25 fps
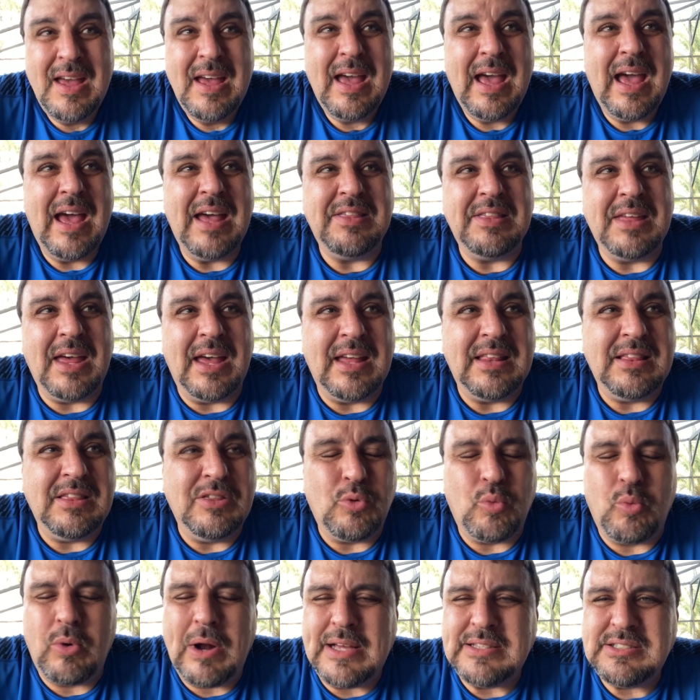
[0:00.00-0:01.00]
And then the
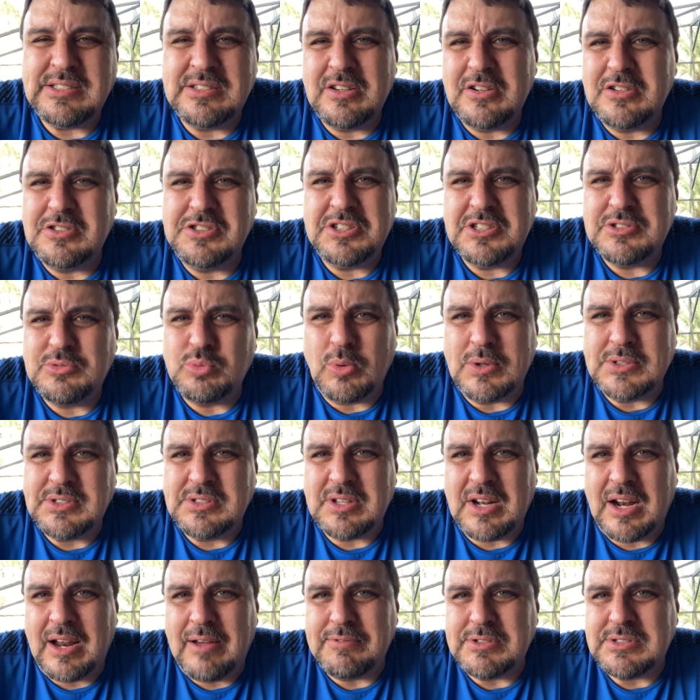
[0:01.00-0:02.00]
rest are just ones
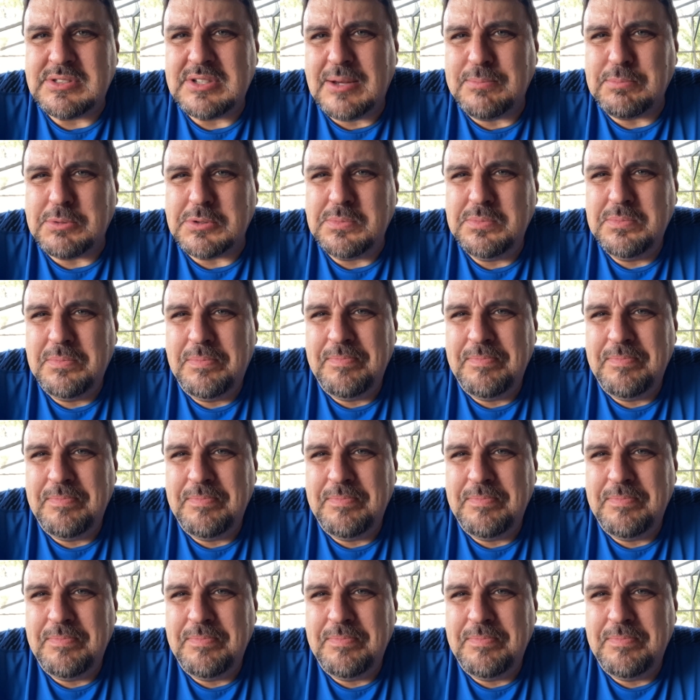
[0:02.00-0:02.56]
that I've assembled.